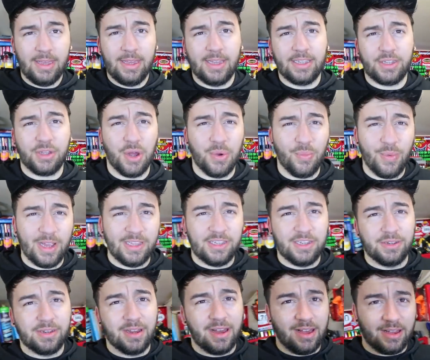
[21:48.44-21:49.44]
it's gotten way
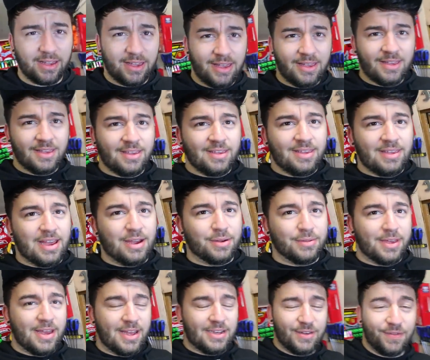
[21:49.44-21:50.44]
too dark
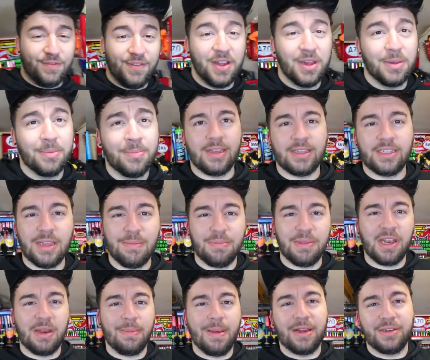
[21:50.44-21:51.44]
out there to film. There's
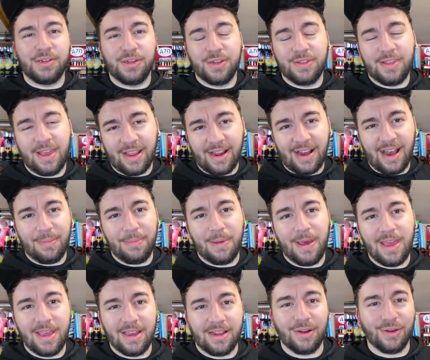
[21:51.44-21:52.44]
something about doing that clap
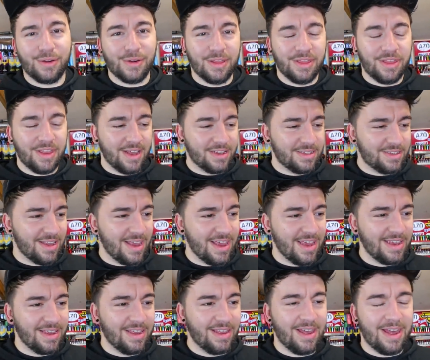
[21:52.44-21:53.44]
at 8 o'clock on a
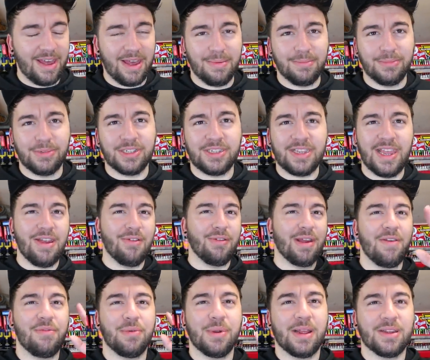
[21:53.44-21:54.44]
Thursday, um, just
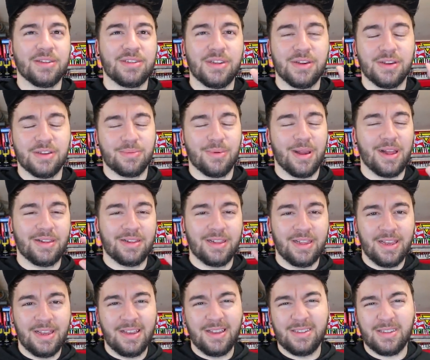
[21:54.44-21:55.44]
hearing everyone else do it as well,
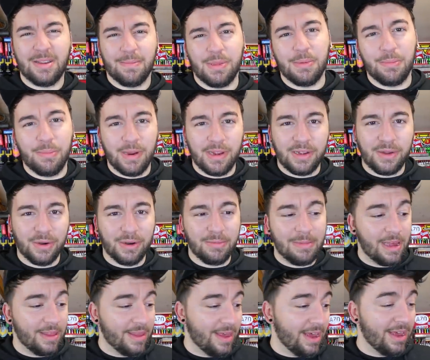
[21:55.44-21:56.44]
something pretty cool
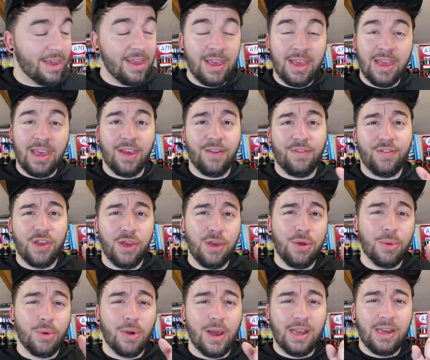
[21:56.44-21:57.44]
about that. If
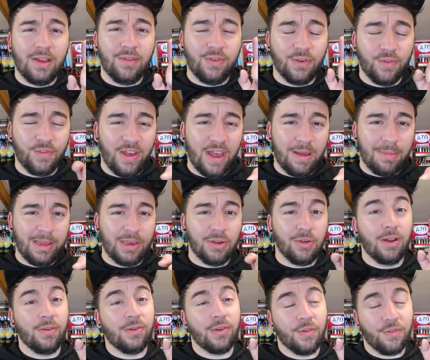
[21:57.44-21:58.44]
you or any of your family
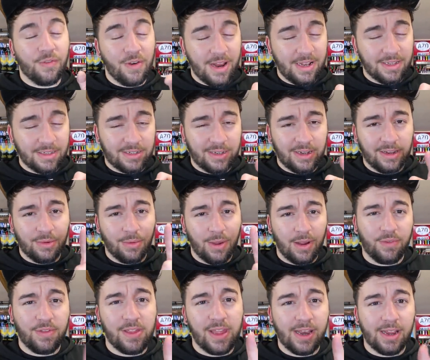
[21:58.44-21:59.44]
or any of your friends
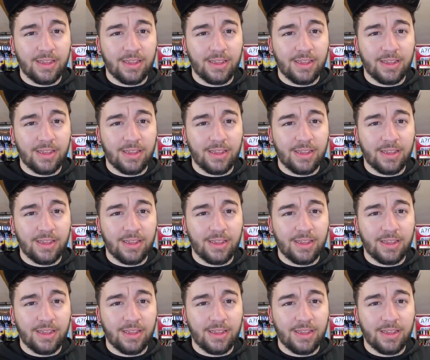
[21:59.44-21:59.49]
work for the